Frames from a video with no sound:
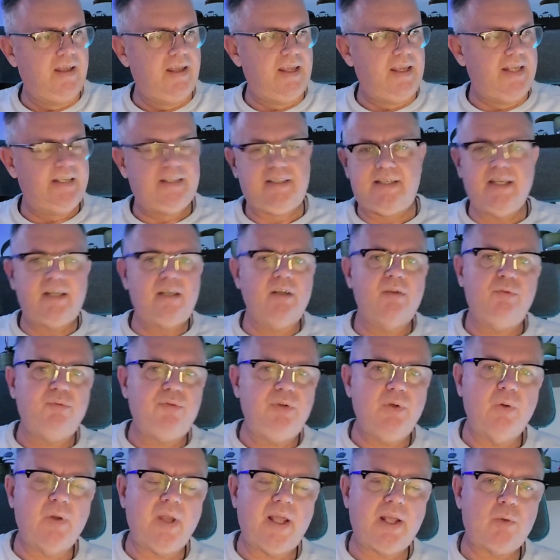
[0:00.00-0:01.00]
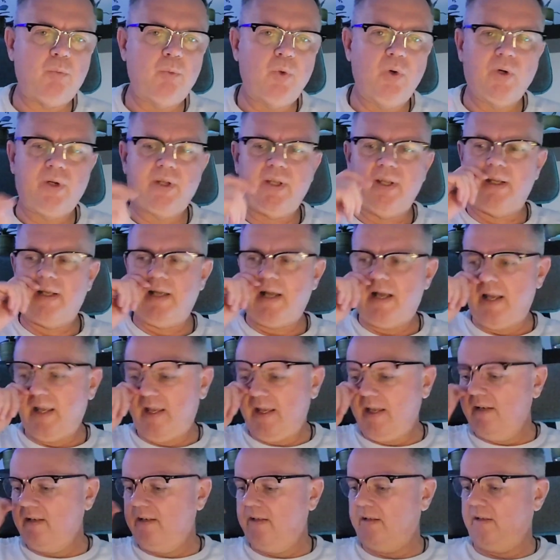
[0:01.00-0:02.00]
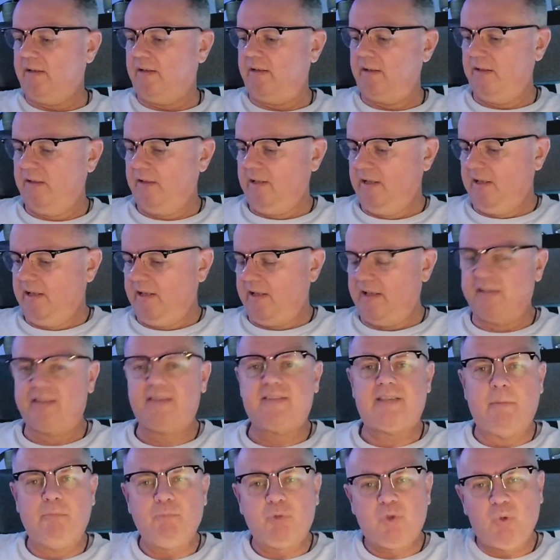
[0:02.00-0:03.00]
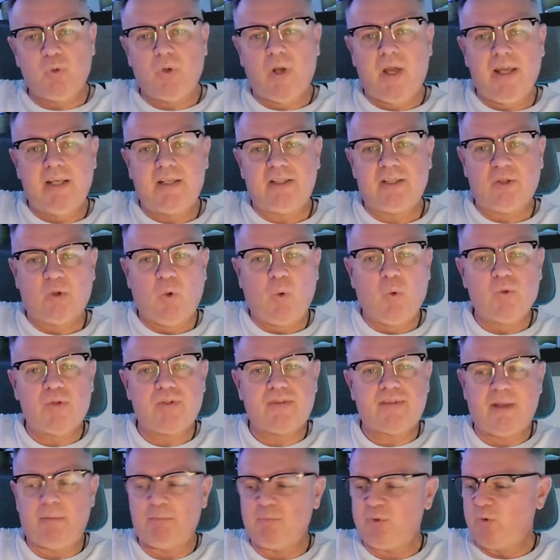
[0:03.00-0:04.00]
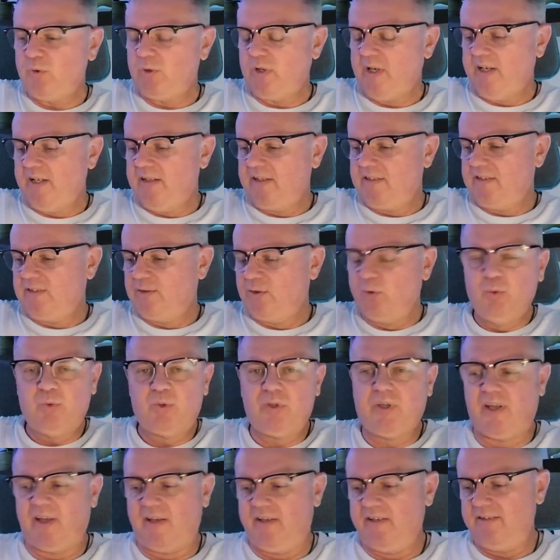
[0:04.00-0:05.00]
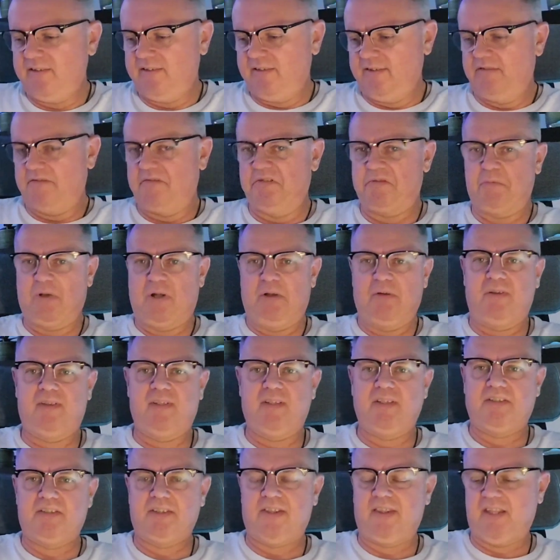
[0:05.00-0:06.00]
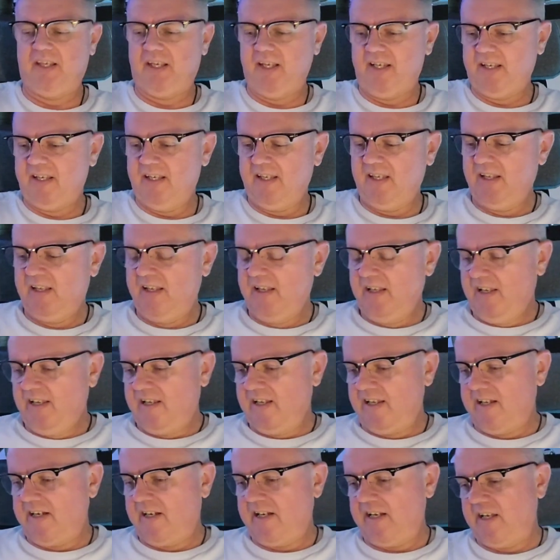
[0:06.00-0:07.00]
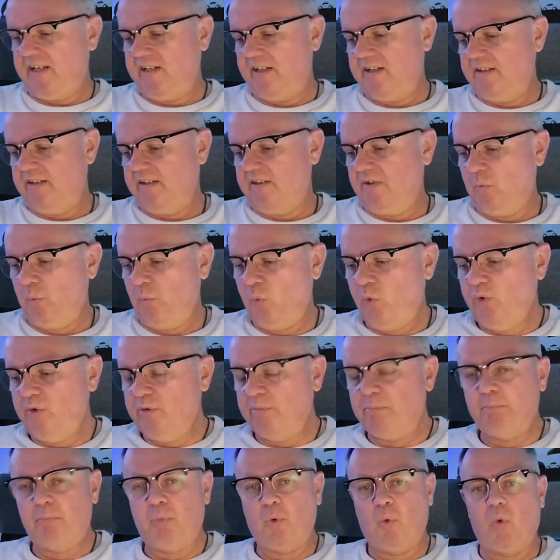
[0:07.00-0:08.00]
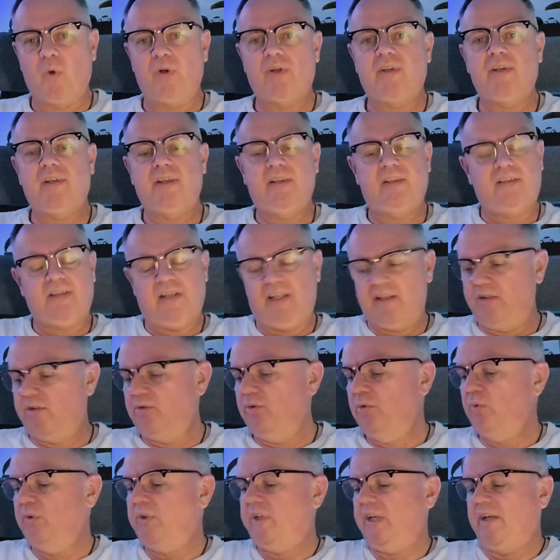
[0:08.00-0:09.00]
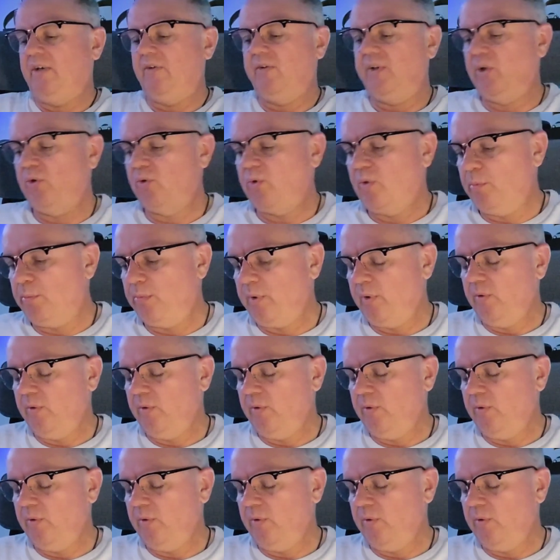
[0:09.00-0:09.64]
it didn't feel like working. I had an old Samsonite suitcase about this thick. I had a wooden board in it and two DIN rails